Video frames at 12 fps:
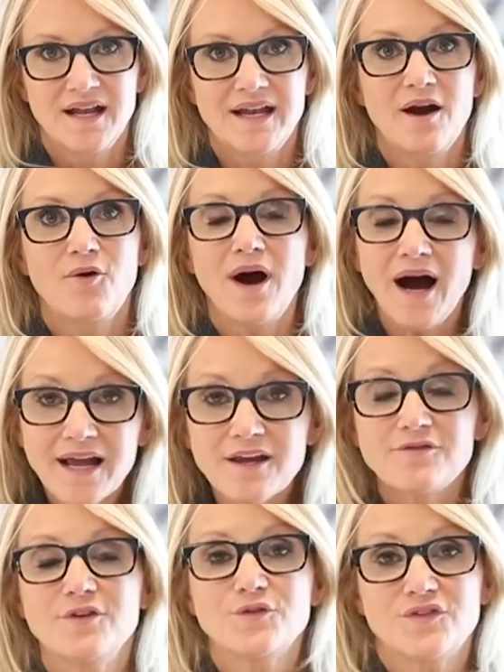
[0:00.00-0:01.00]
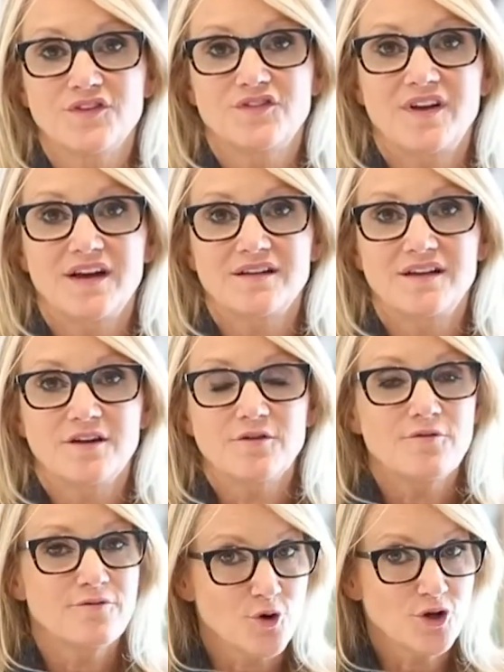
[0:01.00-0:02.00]
Now, I have used this technique
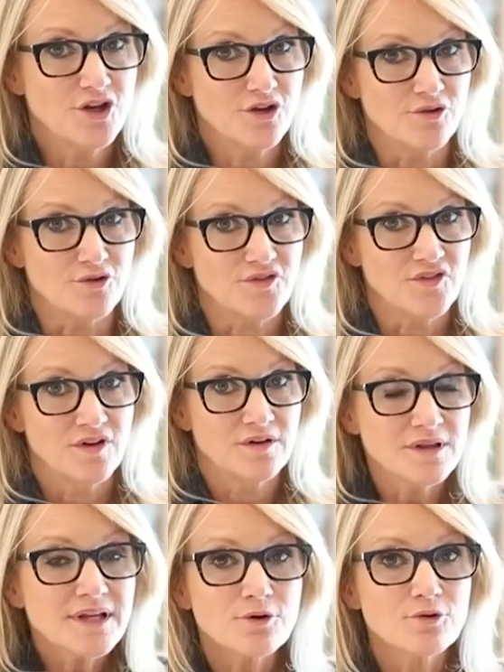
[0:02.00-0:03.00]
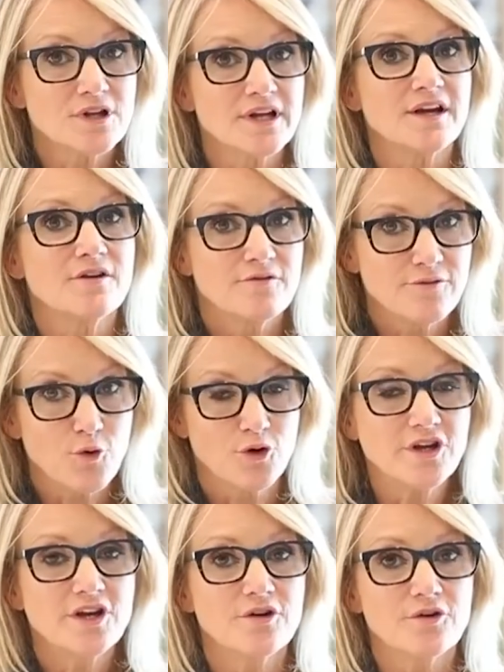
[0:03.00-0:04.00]
for years, literally for
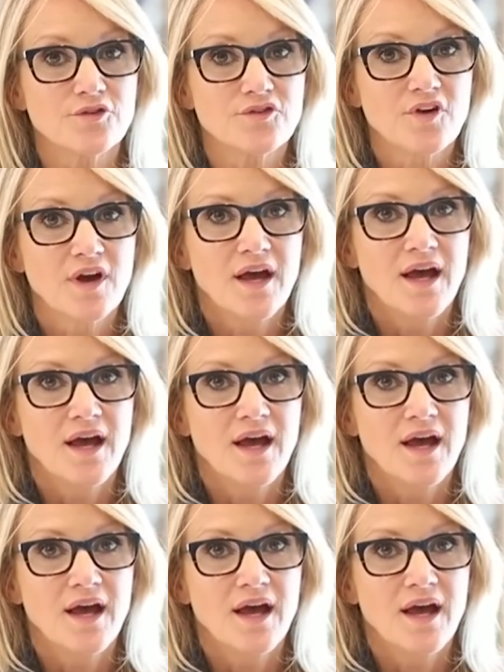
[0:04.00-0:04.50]
years.